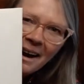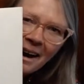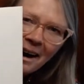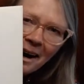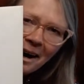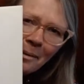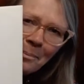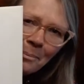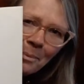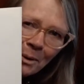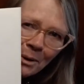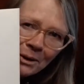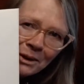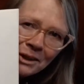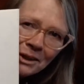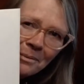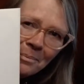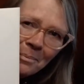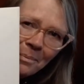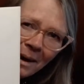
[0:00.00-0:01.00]
a
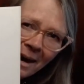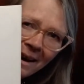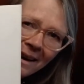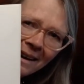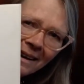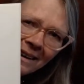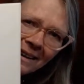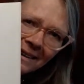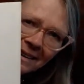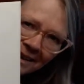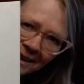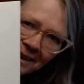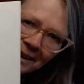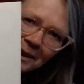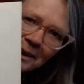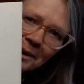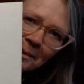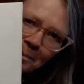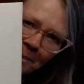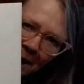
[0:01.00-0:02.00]
porcupine
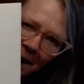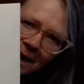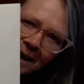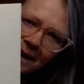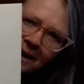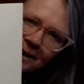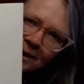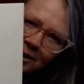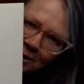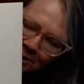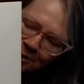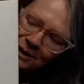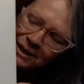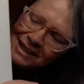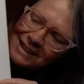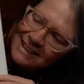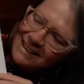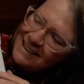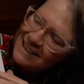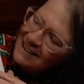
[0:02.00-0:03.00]
and a pine
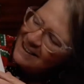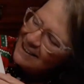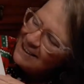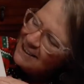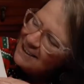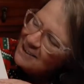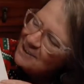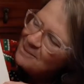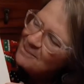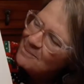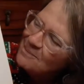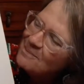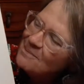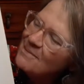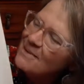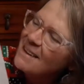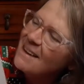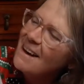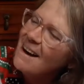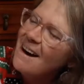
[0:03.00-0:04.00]
tree.
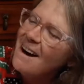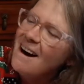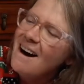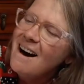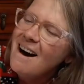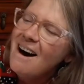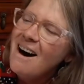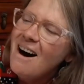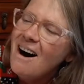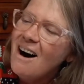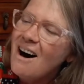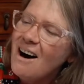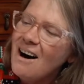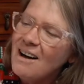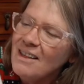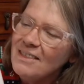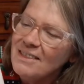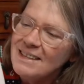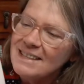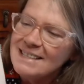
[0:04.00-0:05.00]

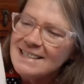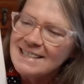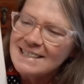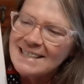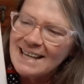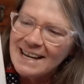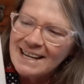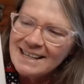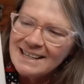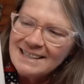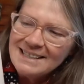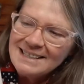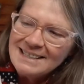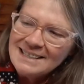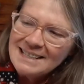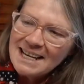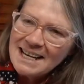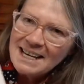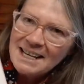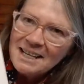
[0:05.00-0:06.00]
On the
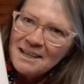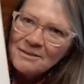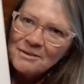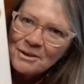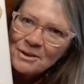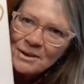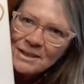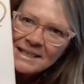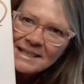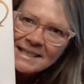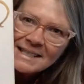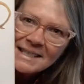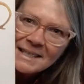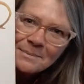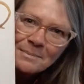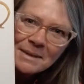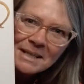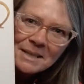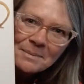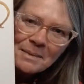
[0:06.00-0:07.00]
second day of
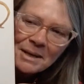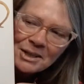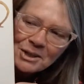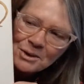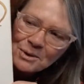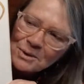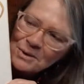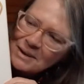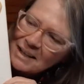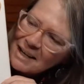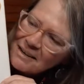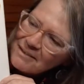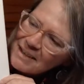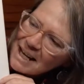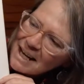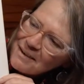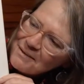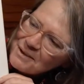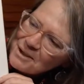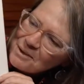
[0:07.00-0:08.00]
Christmas, my true love
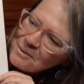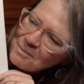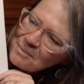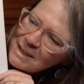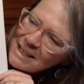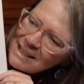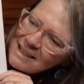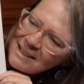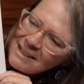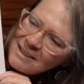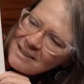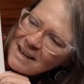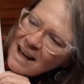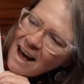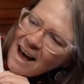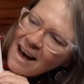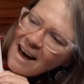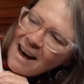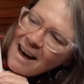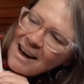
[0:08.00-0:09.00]
gave to me
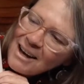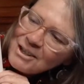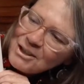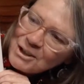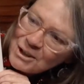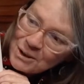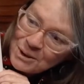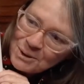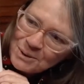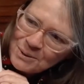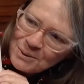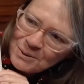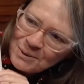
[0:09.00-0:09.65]
two